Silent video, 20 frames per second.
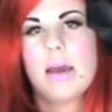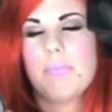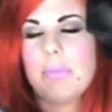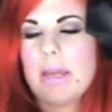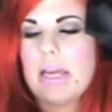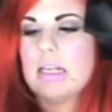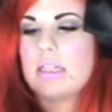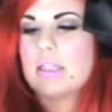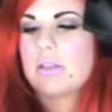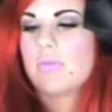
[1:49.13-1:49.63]

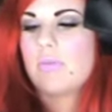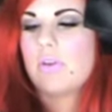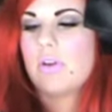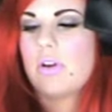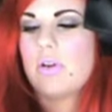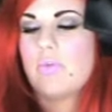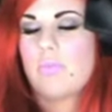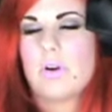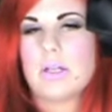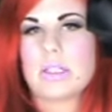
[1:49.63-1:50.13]
Pink
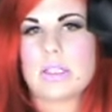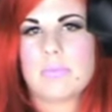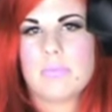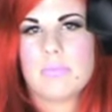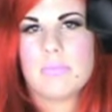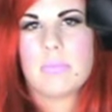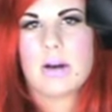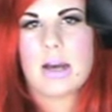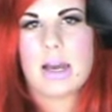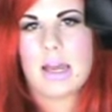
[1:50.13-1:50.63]
Swoon
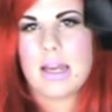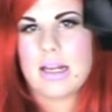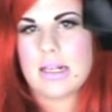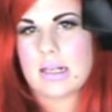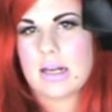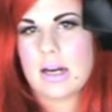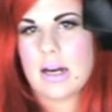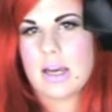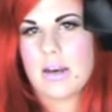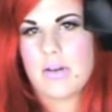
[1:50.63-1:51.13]
was my
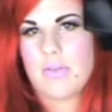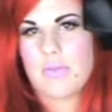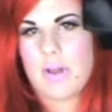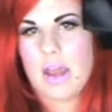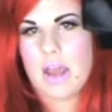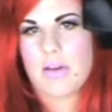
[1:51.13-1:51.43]
kind of